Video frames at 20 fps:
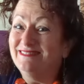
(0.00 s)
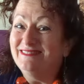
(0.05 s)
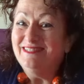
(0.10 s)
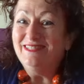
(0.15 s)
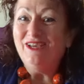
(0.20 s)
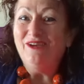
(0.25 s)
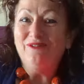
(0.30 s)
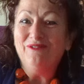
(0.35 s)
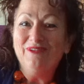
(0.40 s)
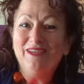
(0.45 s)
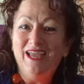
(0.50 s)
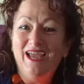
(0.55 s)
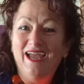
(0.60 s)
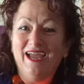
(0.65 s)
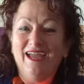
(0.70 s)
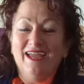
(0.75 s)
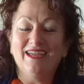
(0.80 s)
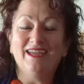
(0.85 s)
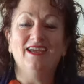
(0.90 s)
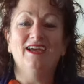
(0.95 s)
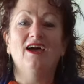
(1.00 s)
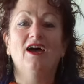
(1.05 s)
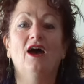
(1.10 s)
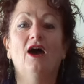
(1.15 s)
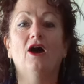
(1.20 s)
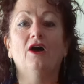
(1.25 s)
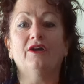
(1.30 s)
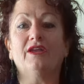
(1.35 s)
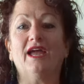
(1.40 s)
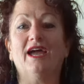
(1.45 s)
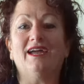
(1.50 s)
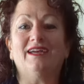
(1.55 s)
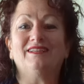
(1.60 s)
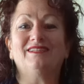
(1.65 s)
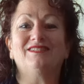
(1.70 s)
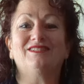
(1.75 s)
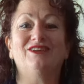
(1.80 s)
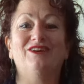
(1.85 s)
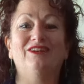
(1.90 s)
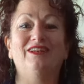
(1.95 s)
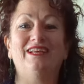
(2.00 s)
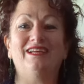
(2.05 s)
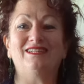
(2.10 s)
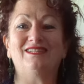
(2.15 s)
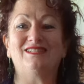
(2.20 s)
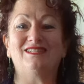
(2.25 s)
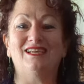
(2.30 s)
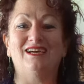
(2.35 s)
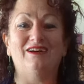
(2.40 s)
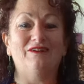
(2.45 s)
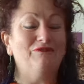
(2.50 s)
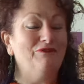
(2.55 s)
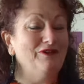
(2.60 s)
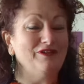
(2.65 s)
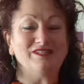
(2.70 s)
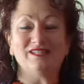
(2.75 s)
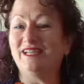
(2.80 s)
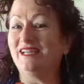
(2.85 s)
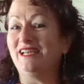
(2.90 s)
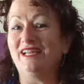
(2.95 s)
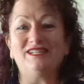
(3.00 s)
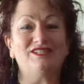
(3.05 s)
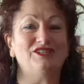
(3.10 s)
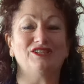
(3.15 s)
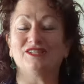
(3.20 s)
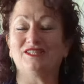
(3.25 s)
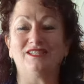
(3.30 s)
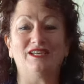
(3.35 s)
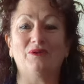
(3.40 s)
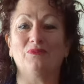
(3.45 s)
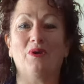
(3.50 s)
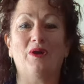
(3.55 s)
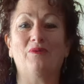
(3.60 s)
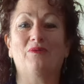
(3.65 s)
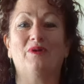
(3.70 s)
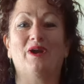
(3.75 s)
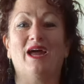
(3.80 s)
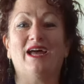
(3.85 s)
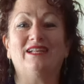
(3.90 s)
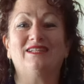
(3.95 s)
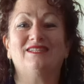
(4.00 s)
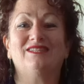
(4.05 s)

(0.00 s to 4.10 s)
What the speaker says: So yay. Okay, so let's just see where we're at.